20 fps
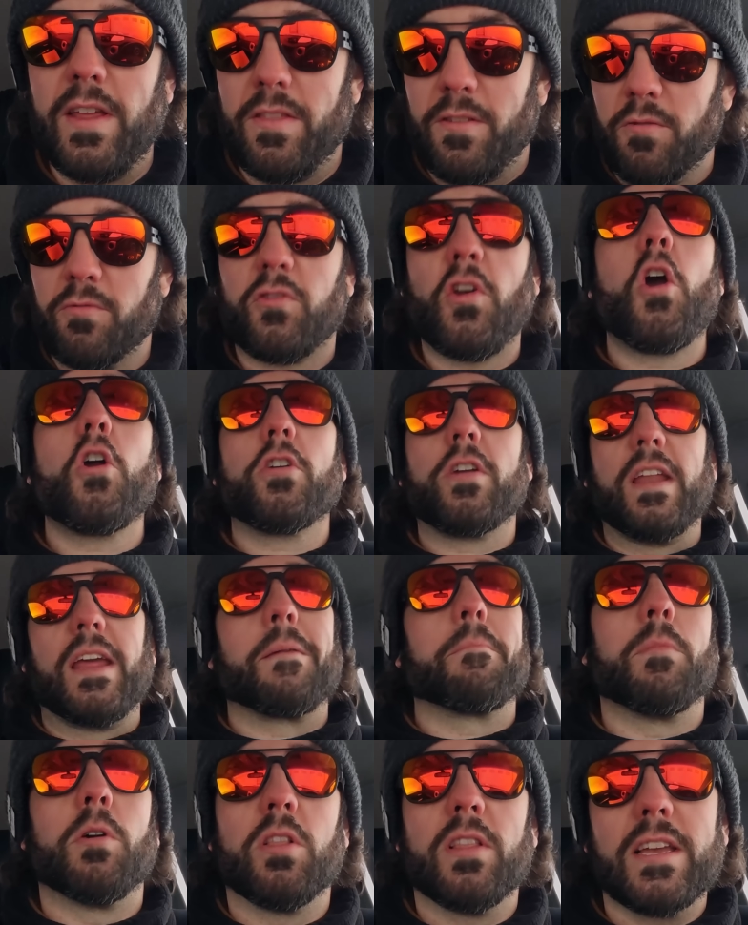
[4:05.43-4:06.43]
They're targeting
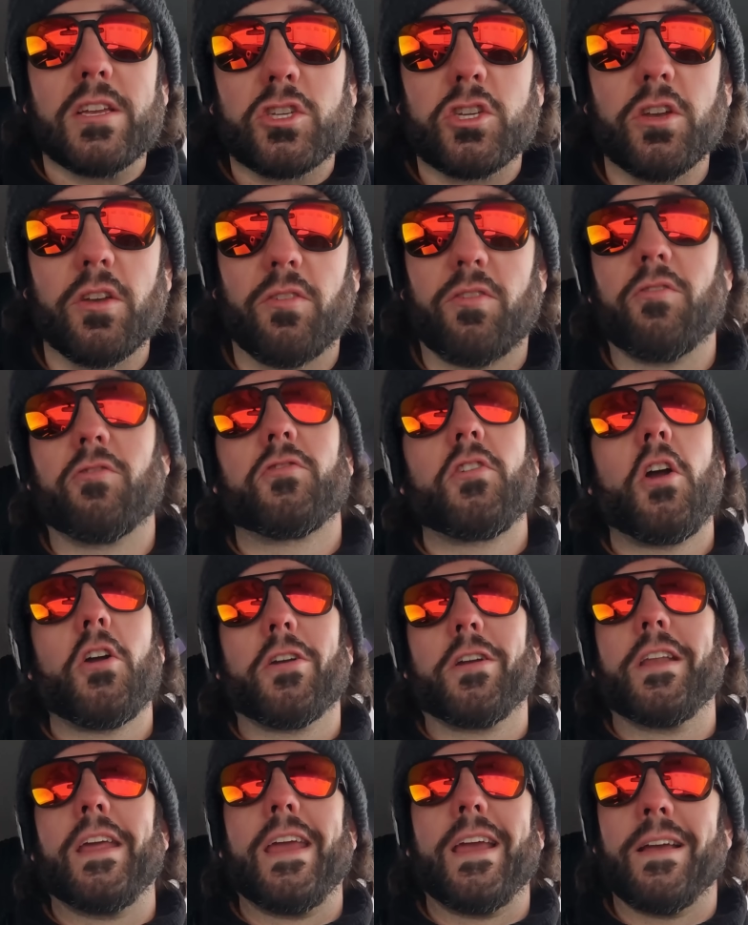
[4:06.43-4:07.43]
militias, they're
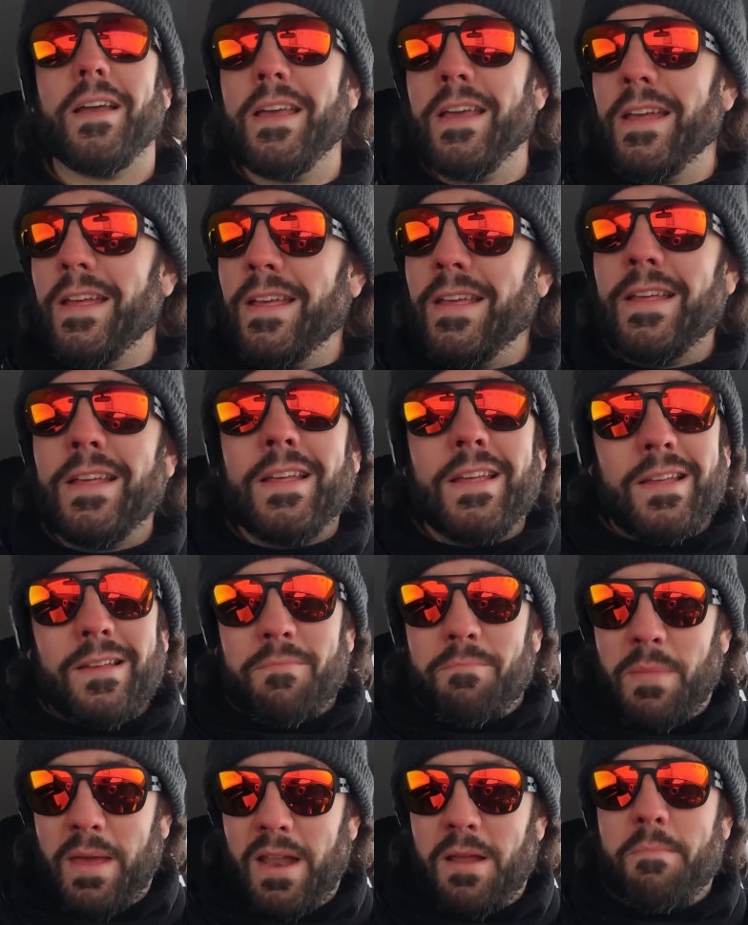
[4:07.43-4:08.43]
targeting
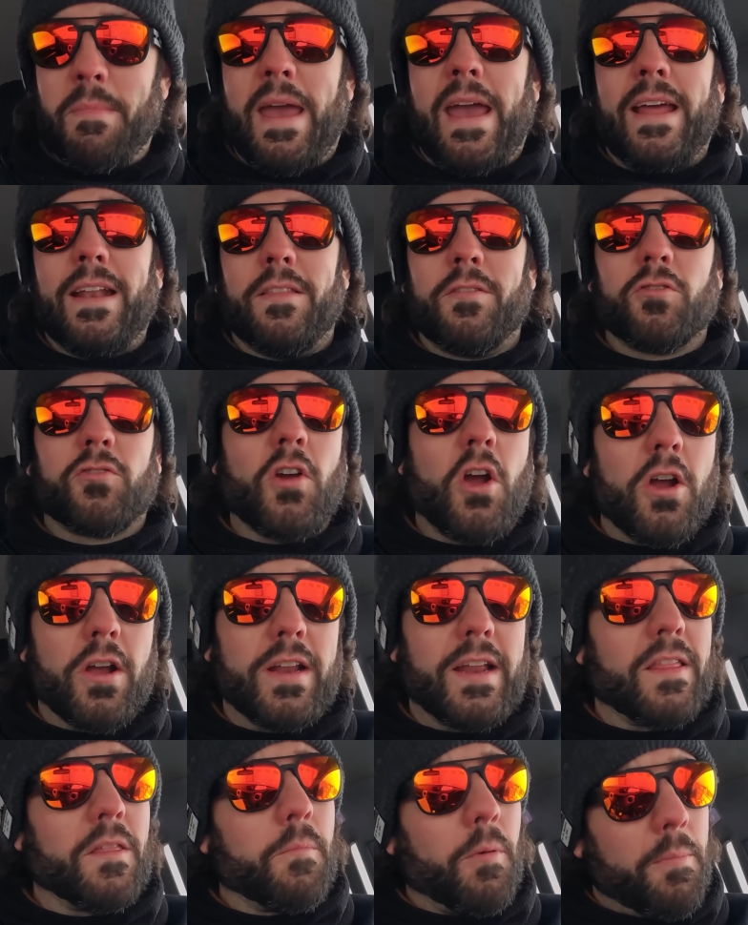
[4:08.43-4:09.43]
Minuteman, and they're
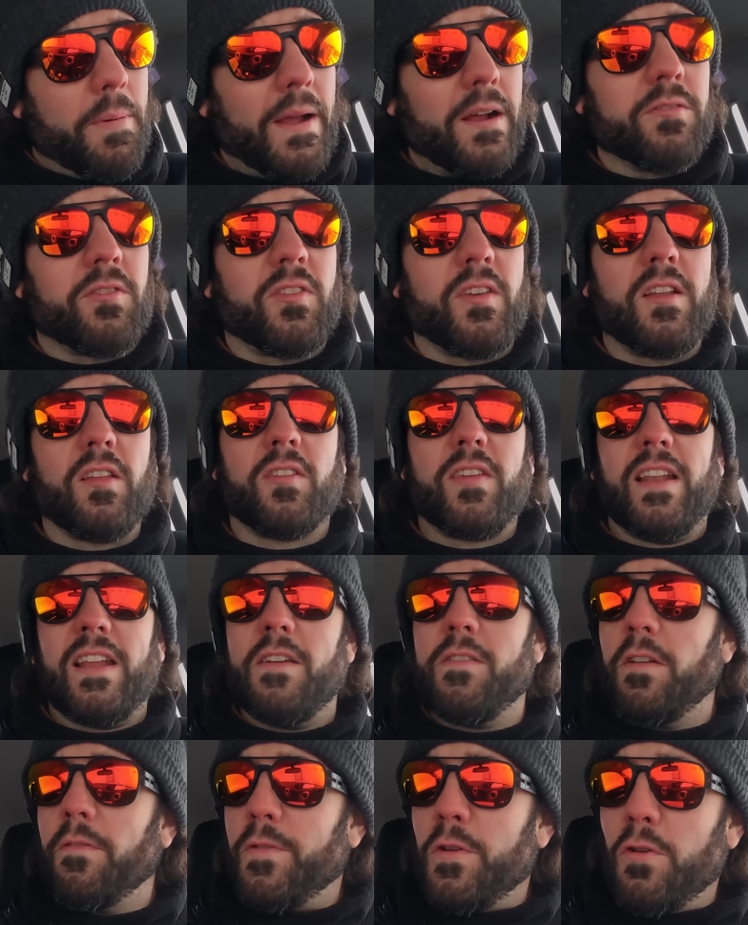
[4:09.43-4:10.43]
targeting the prepared citizen.
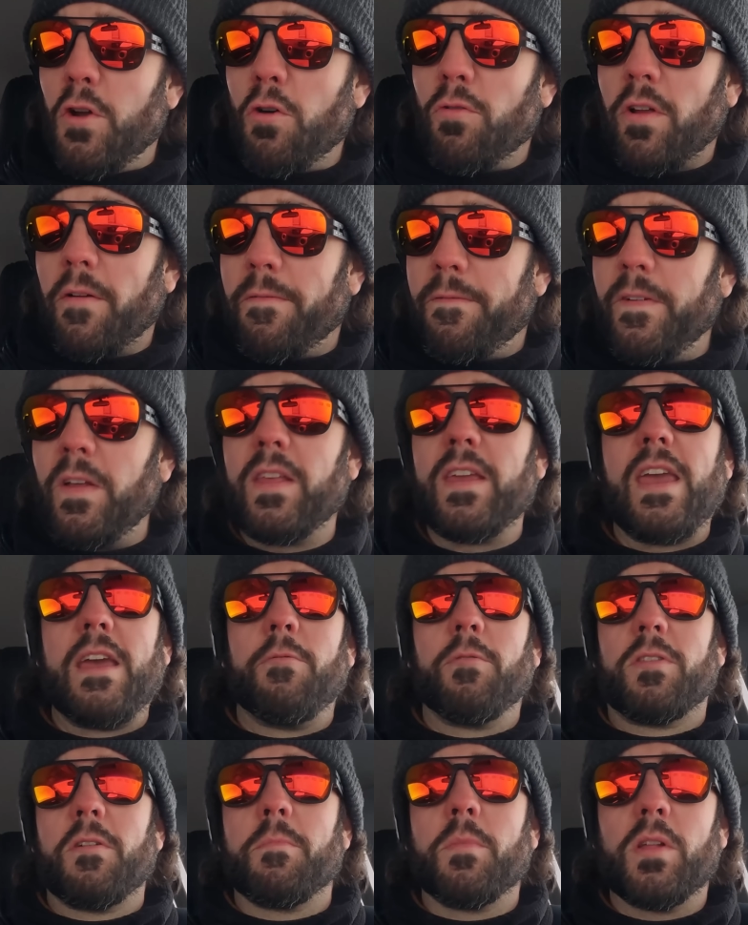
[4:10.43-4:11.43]
Even if you don't affiliate
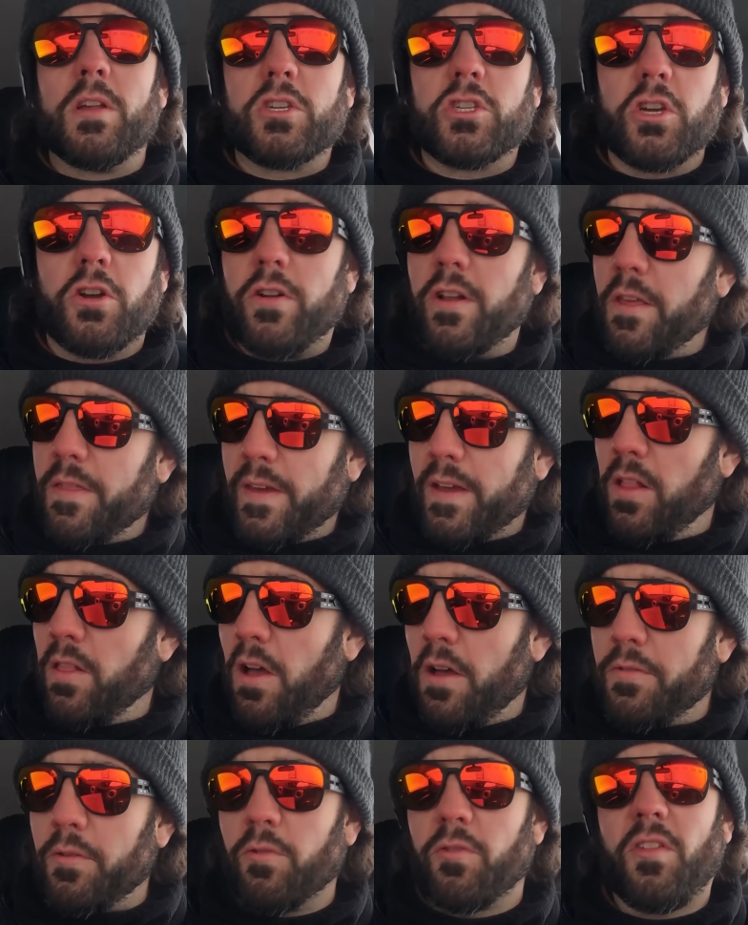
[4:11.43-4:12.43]
with a militia or anything
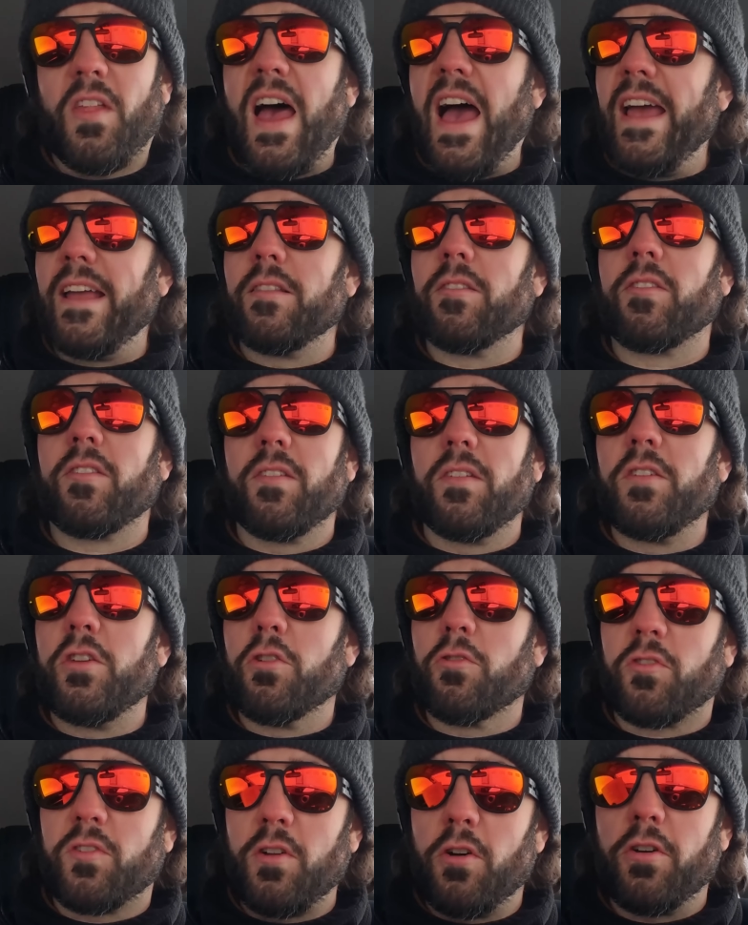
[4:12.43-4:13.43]
along those lines,
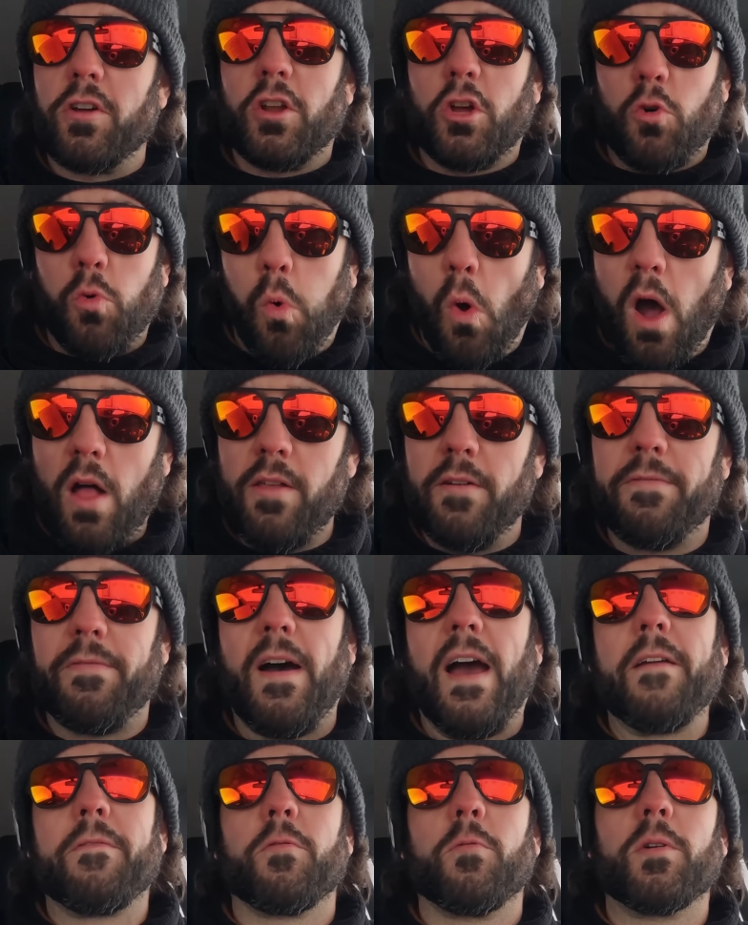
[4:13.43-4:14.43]
you're still going to
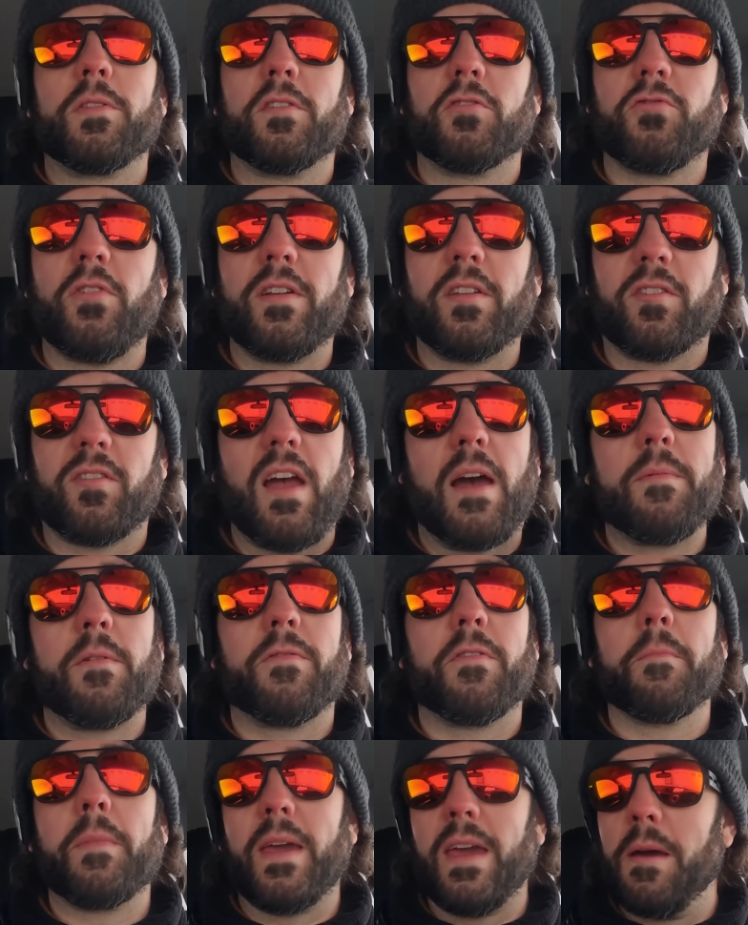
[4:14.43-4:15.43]
qualify for what they're trying to stop you
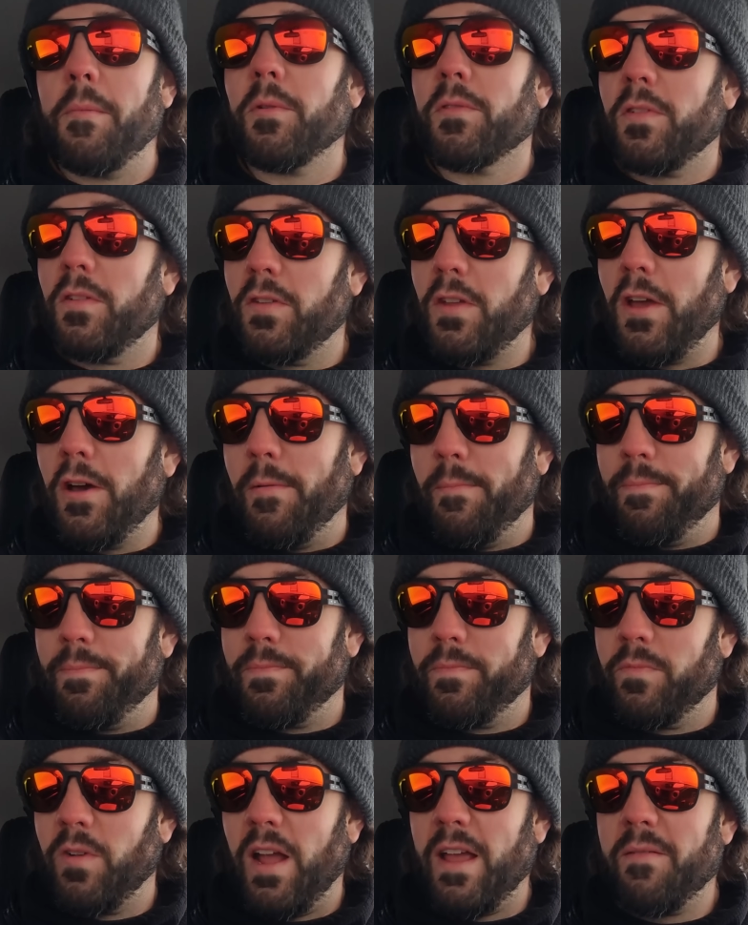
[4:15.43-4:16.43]
from being able to do,
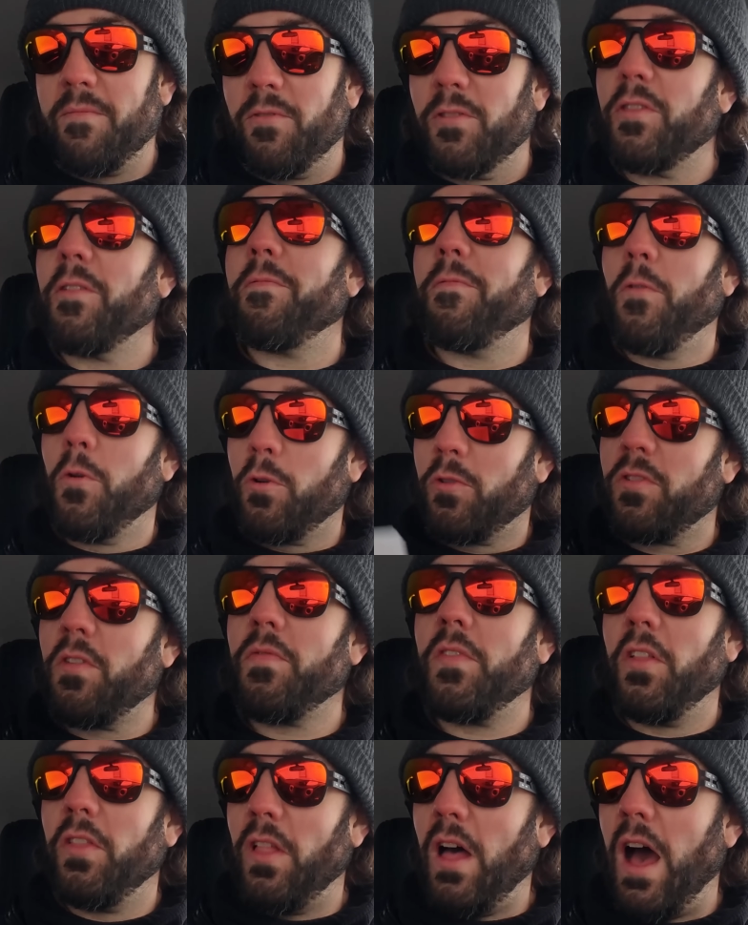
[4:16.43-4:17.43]
right? With the force of
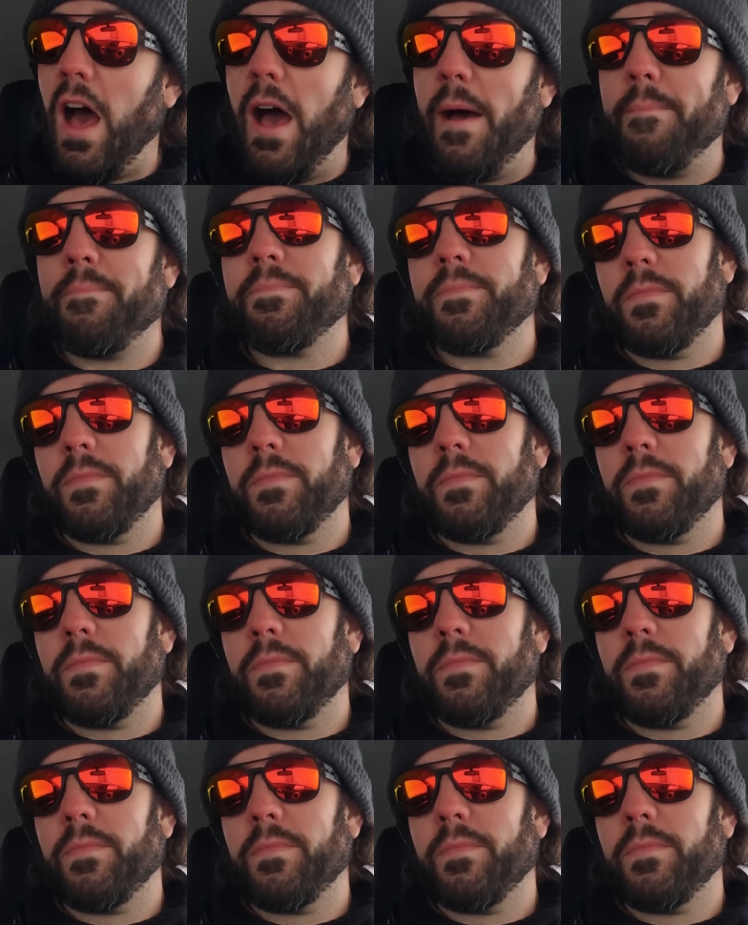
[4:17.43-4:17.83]
the law.